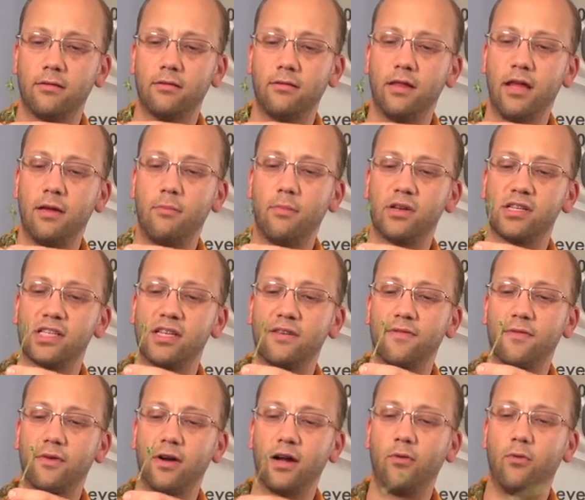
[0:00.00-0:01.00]
They must have
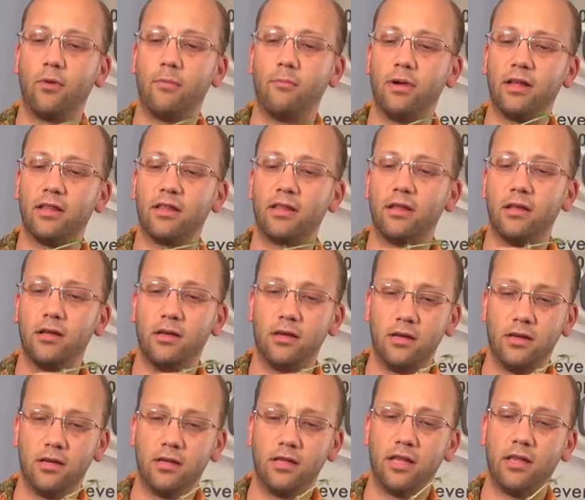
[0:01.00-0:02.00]
forgot what month,
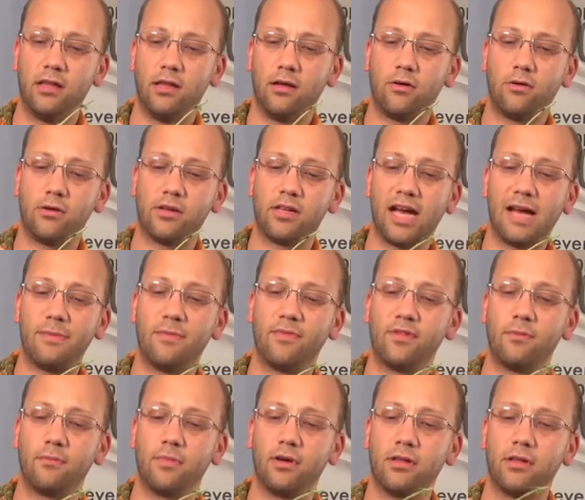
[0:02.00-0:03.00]
or time of
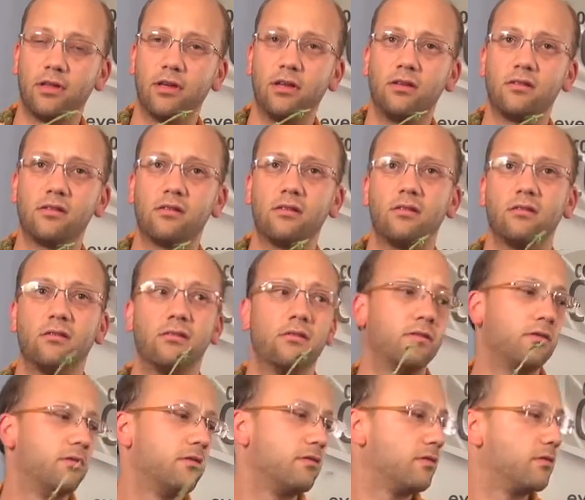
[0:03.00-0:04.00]
the month it is.
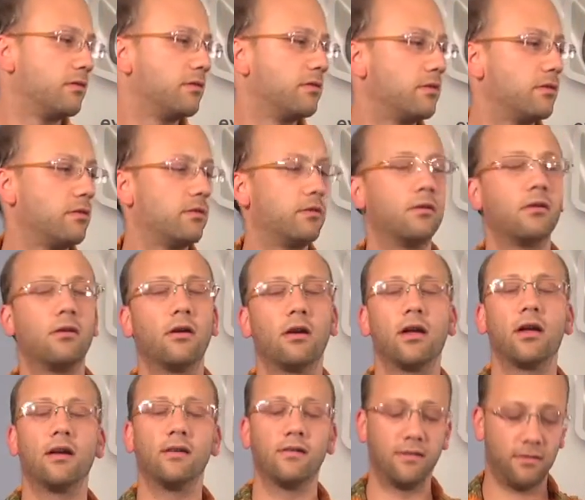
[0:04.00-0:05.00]
Still July. I
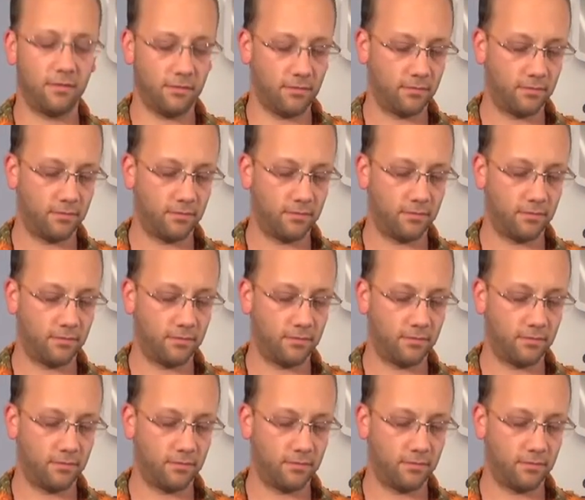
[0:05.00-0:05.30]
guess.